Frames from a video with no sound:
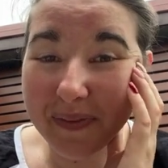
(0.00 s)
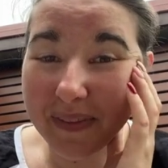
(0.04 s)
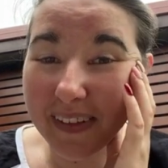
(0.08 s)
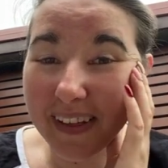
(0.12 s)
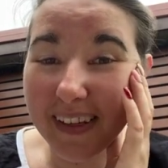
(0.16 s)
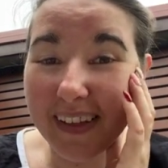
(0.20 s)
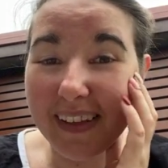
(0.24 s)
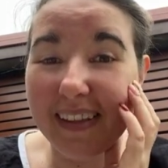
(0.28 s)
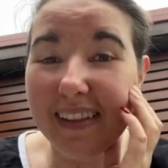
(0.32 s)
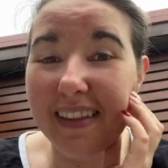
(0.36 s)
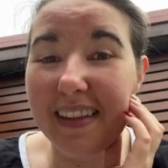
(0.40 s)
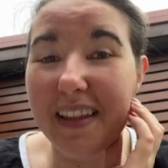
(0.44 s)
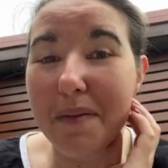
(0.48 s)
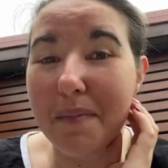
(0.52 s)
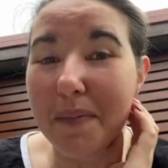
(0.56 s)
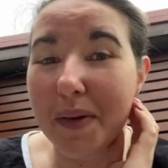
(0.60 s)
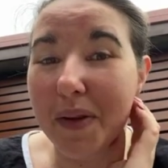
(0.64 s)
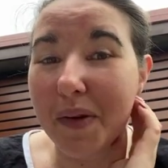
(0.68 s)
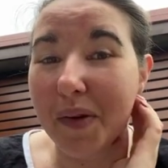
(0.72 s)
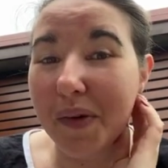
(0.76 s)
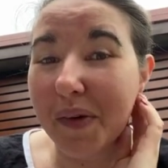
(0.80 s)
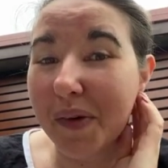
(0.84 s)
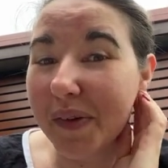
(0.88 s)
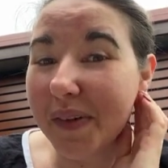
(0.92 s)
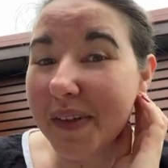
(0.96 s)
And let me
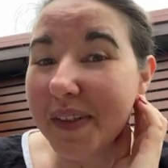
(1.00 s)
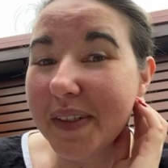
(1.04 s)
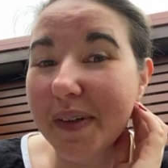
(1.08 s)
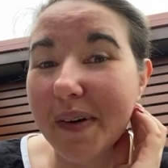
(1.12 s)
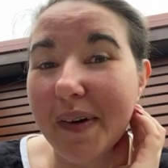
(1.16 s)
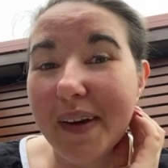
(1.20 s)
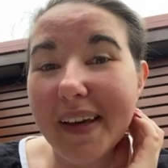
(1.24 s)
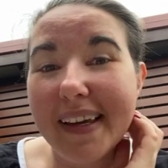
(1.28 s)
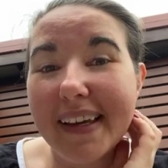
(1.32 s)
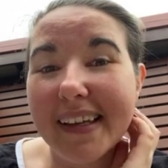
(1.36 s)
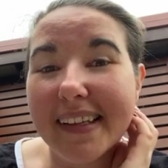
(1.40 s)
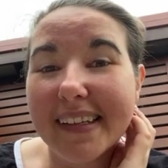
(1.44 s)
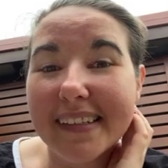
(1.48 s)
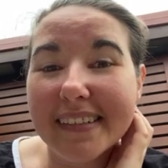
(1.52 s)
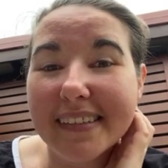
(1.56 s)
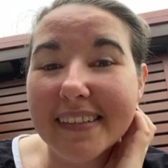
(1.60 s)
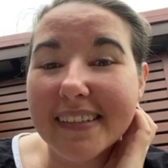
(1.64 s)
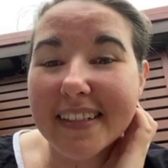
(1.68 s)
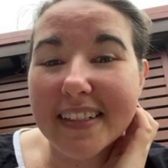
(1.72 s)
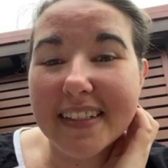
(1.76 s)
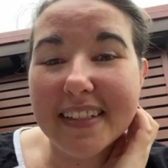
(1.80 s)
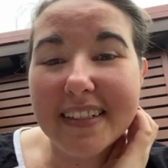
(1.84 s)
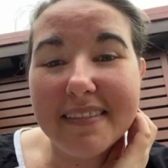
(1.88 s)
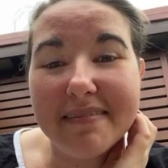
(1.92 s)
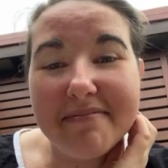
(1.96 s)
know so I can
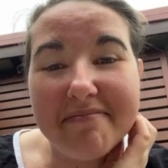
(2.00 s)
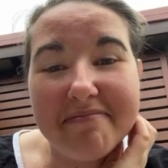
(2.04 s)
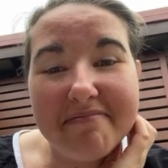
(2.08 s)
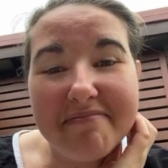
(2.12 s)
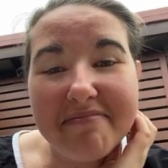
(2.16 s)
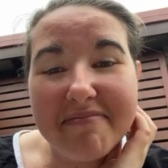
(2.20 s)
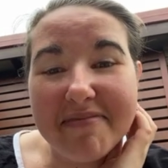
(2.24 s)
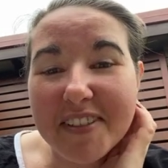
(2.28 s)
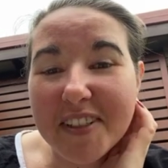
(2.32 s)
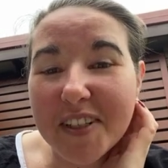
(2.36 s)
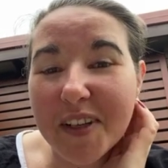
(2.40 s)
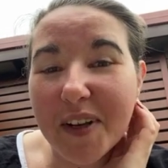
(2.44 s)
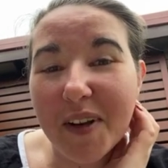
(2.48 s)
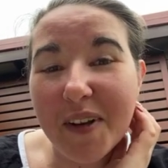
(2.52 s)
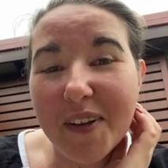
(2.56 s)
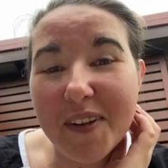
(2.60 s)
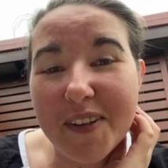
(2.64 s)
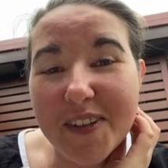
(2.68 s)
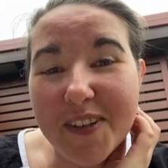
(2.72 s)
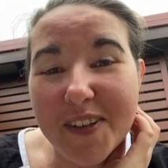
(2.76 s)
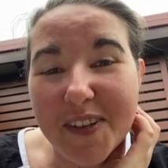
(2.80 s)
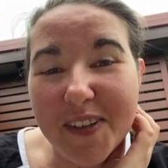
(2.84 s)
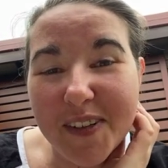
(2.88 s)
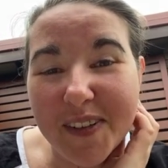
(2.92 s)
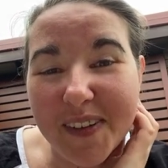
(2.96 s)
just, you know,
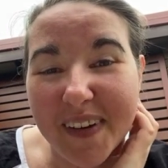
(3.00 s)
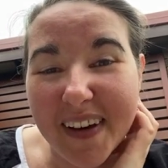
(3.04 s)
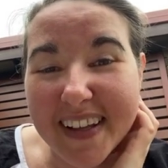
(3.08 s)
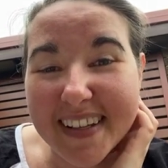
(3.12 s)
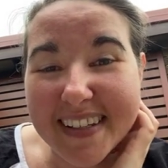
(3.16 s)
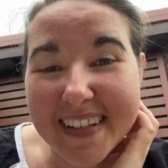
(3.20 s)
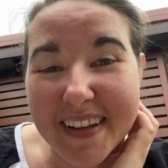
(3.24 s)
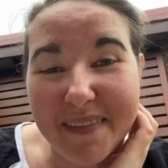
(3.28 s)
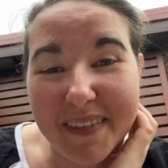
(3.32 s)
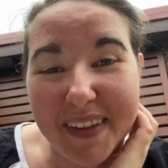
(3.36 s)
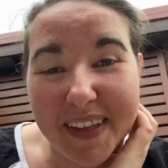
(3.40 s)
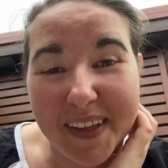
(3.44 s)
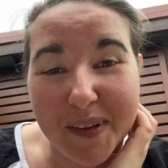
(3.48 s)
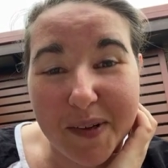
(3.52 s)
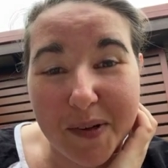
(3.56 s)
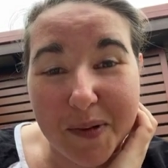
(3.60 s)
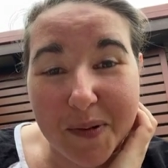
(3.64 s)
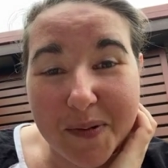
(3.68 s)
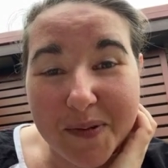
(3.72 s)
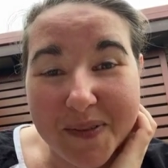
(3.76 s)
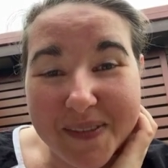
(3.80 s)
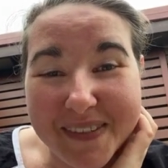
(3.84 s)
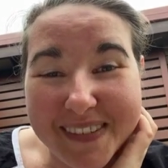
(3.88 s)
shoot you at something cool.